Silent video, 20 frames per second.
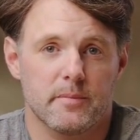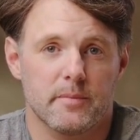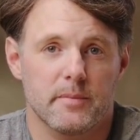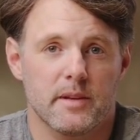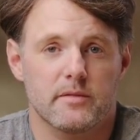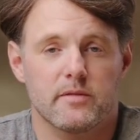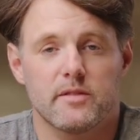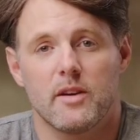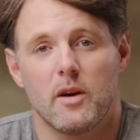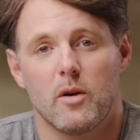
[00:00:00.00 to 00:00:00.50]

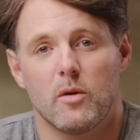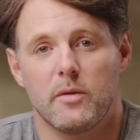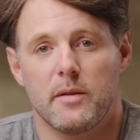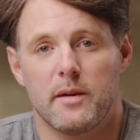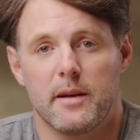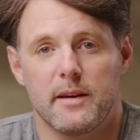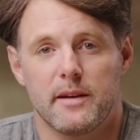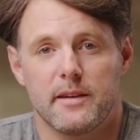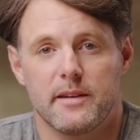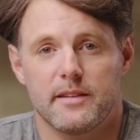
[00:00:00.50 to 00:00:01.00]
If so,
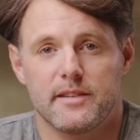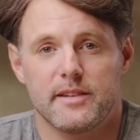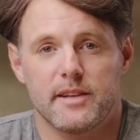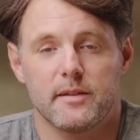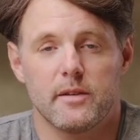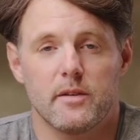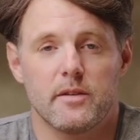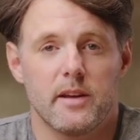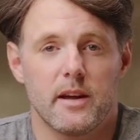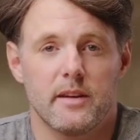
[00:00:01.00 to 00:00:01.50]
it
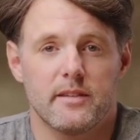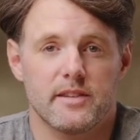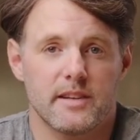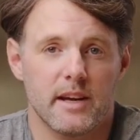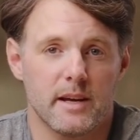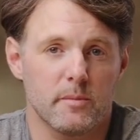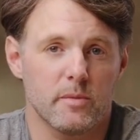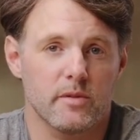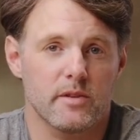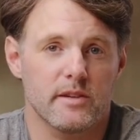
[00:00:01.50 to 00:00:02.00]
signals
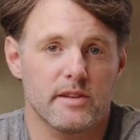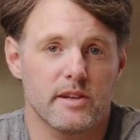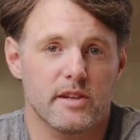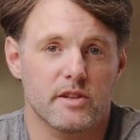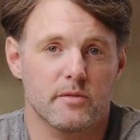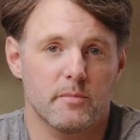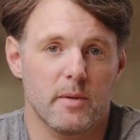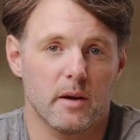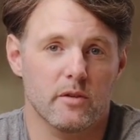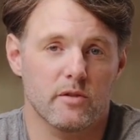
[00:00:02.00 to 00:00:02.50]
unstable
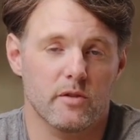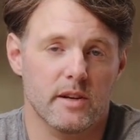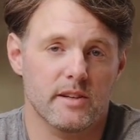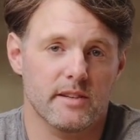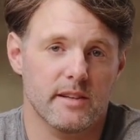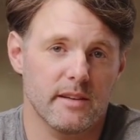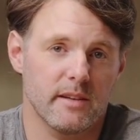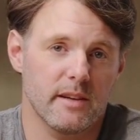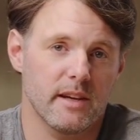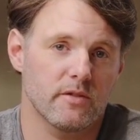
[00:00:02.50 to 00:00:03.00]
decision boundaries
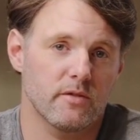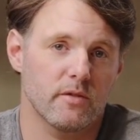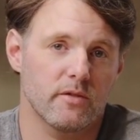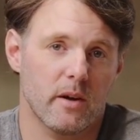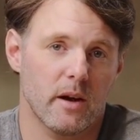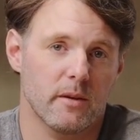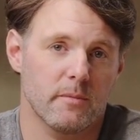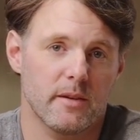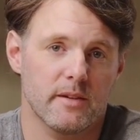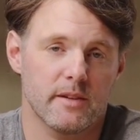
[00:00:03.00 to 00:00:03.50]
that need
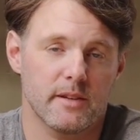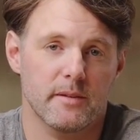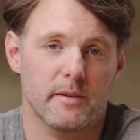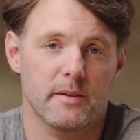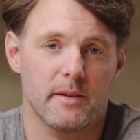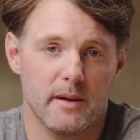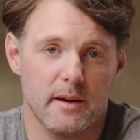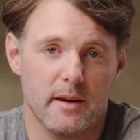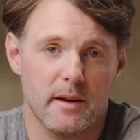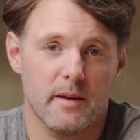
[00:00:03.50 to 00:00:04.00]
refinement.
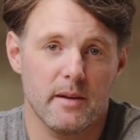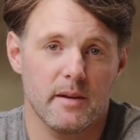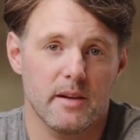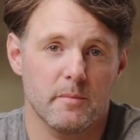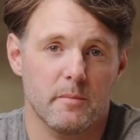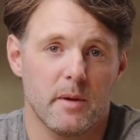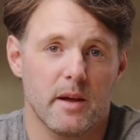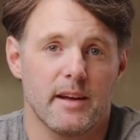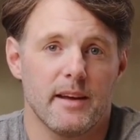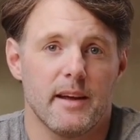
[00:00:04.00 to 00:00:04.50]

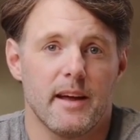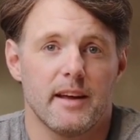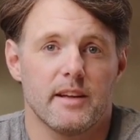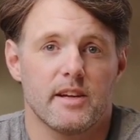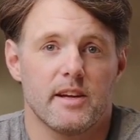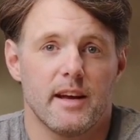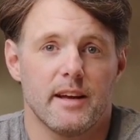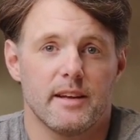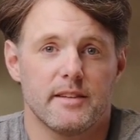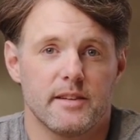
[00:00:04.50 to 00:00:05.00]
Debugging
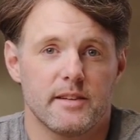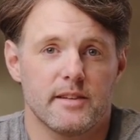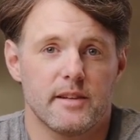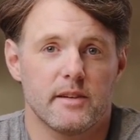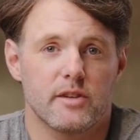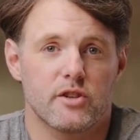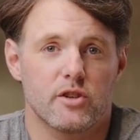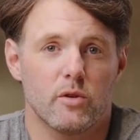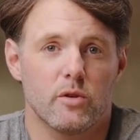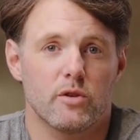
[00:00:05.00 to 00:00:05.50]
edge cases
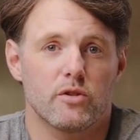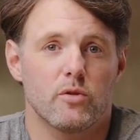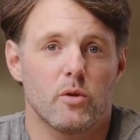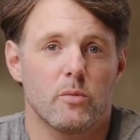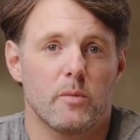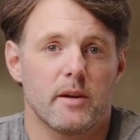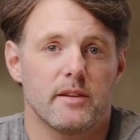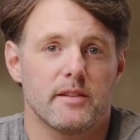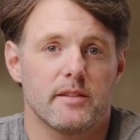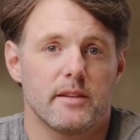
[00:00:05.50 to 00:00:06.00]
ensures
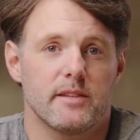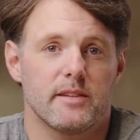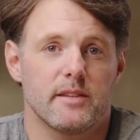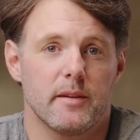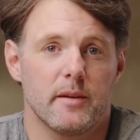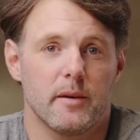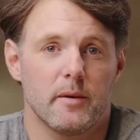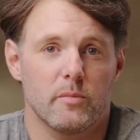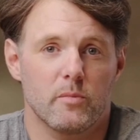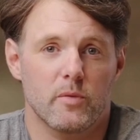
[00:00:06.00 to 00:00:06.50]
robustness,
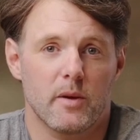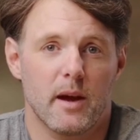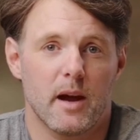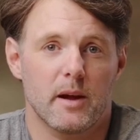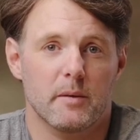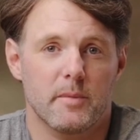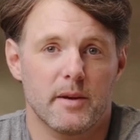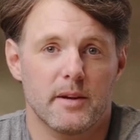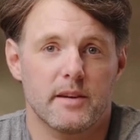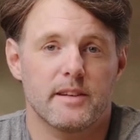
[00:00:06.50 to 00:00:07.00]

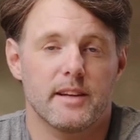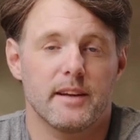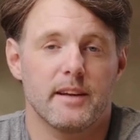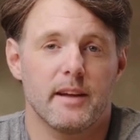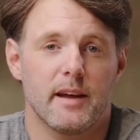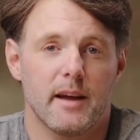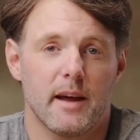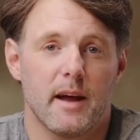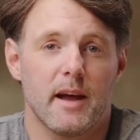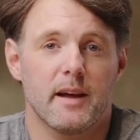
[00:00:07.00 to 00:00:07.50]
reliability,
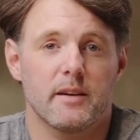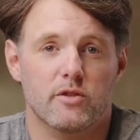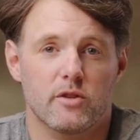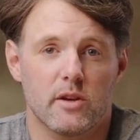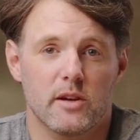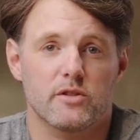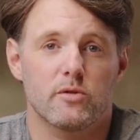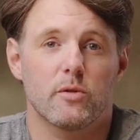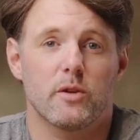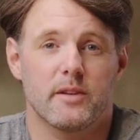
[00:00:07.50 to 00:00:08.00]
and
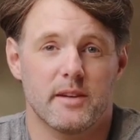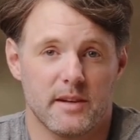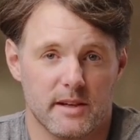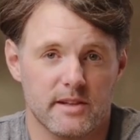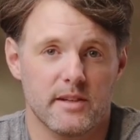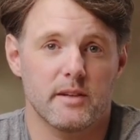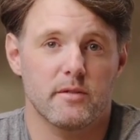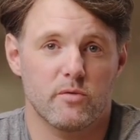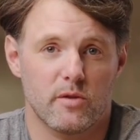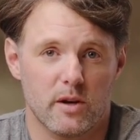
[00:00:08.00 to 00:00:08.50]
trustworthiness
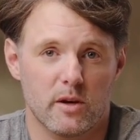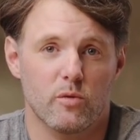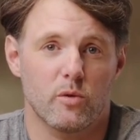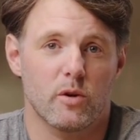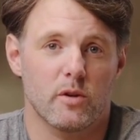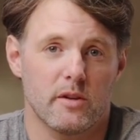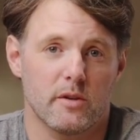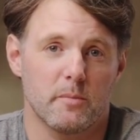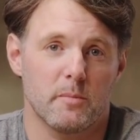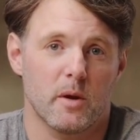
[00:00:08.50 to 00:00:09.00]
in
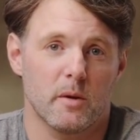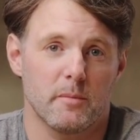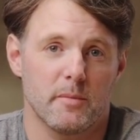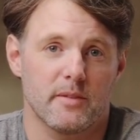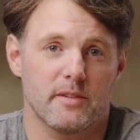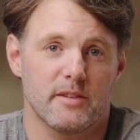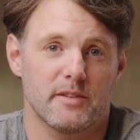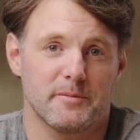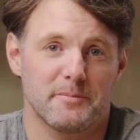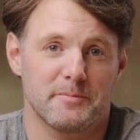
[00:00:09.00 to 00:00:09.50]
real-world
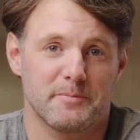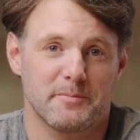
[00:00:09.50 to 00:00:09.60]
deployments.